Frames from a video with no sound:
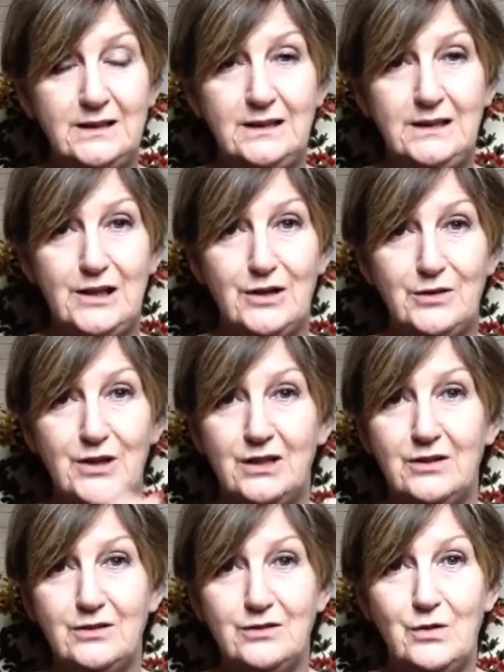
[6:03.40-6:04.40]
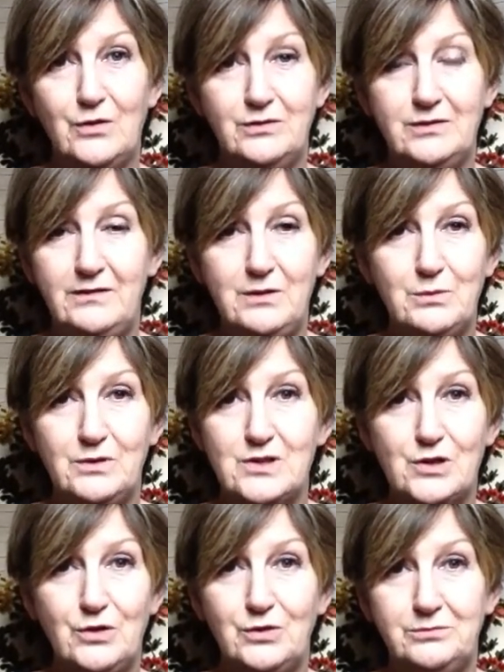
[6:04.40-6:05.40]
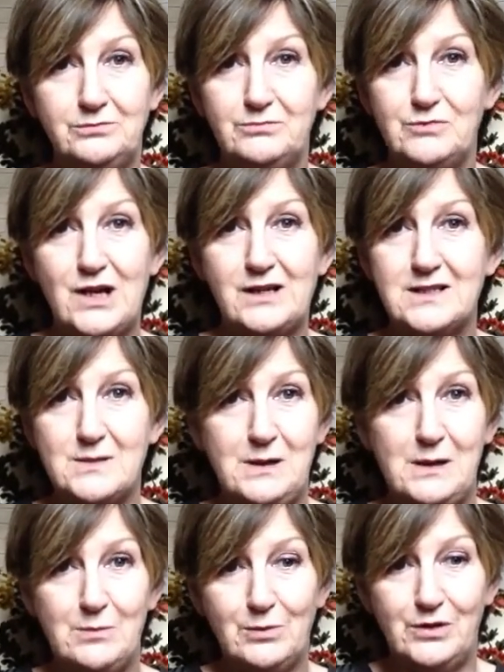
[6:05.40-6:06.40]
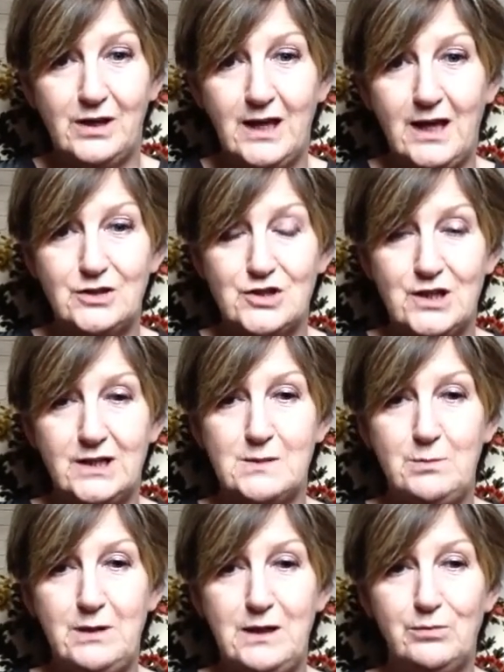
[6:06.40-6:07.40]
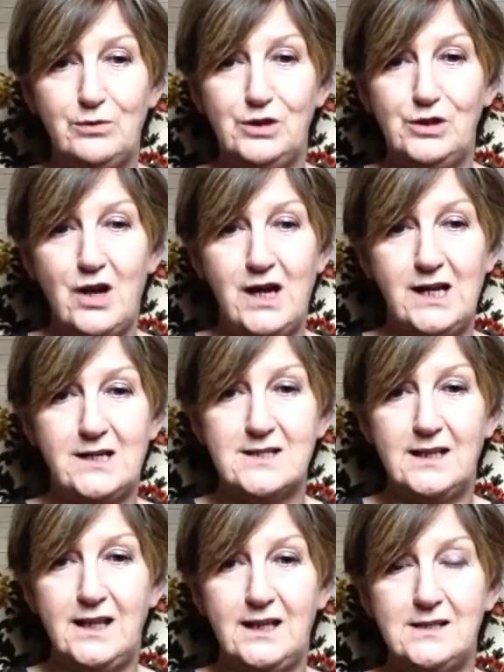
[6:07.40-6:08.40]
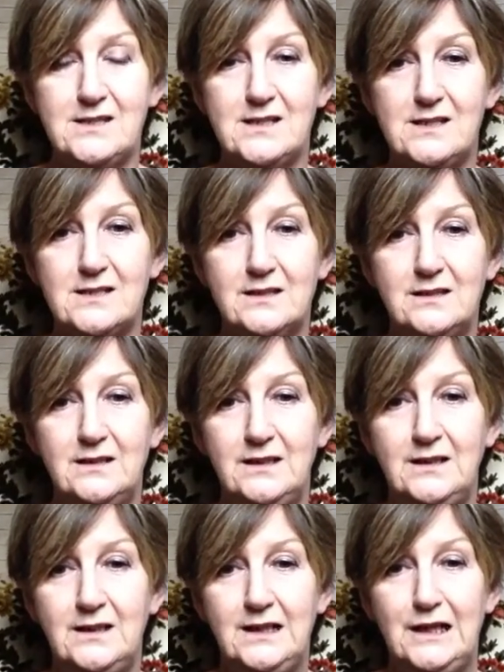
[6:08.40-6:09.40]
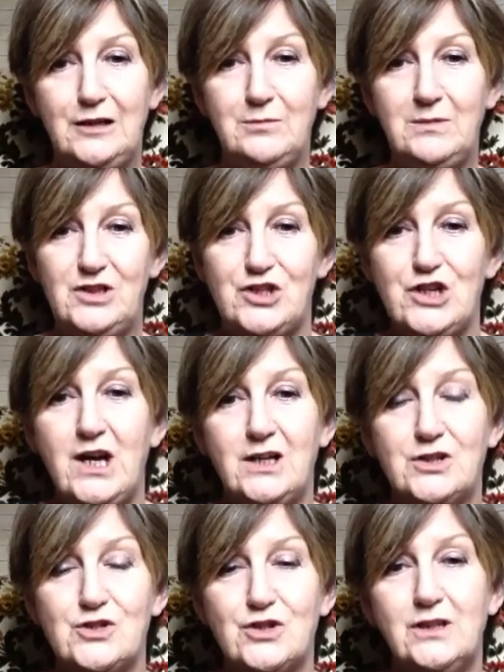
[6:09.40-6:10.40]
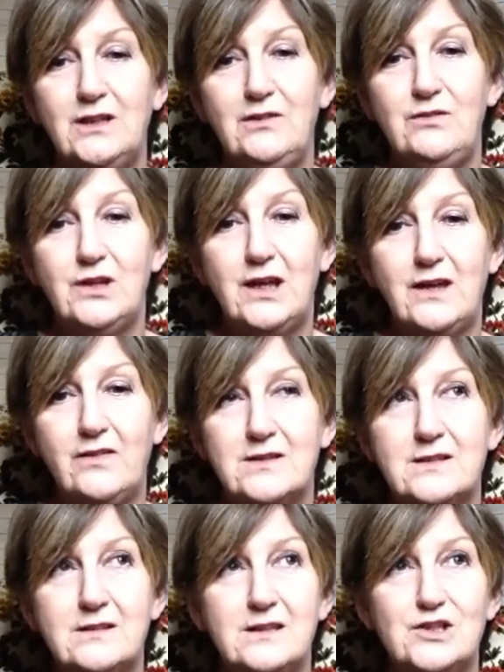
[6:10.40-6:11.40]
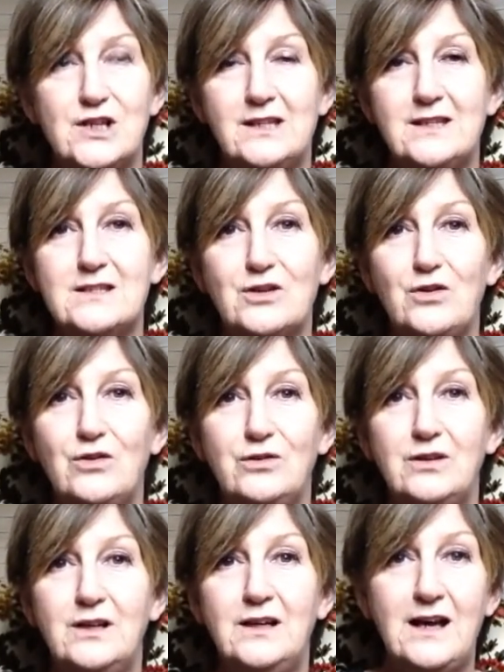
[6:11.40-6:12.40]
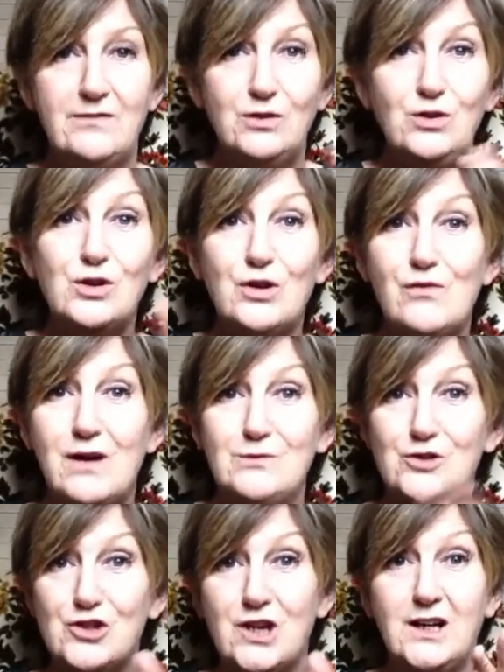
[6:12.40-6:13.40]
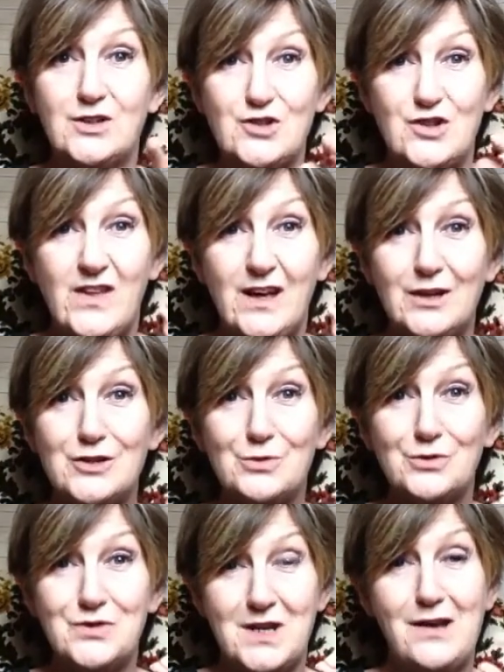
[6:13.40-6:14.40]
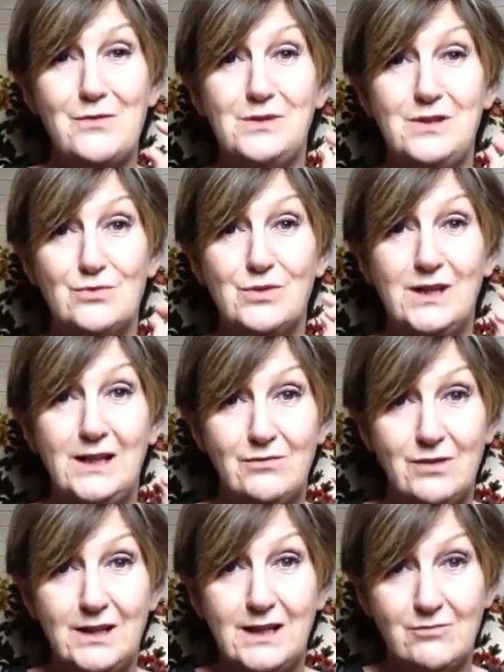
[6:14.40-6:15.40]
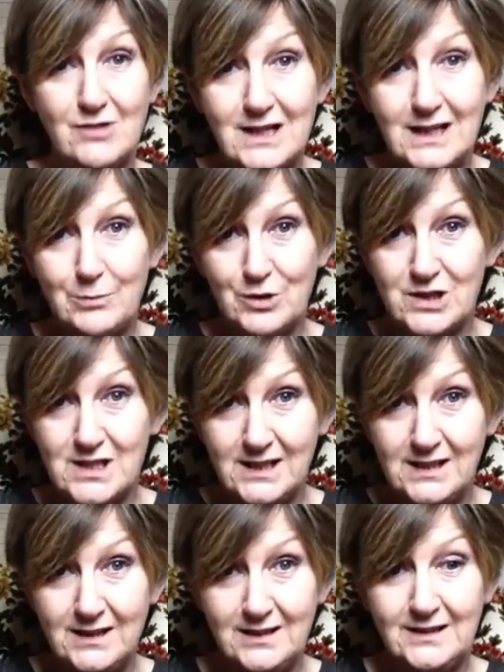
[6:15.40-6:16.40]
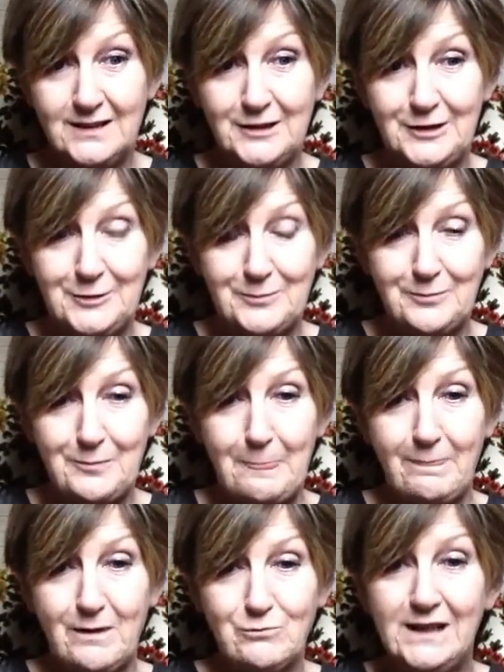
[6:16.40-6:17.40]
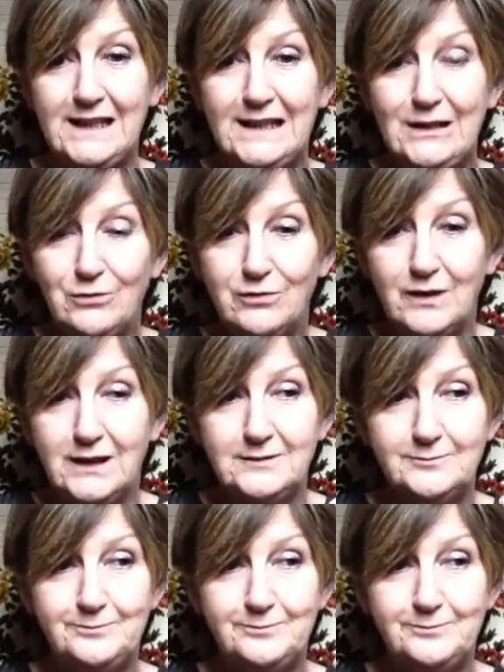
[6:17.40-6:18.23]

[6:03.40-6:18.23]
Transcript: You know, you can go and, if you want to go and chat to people, you can chat to people, you're not isolated. And Chartres, if you get the chance to go and have a look around Chartres, the actual town is really, really, really pretty, really lovely.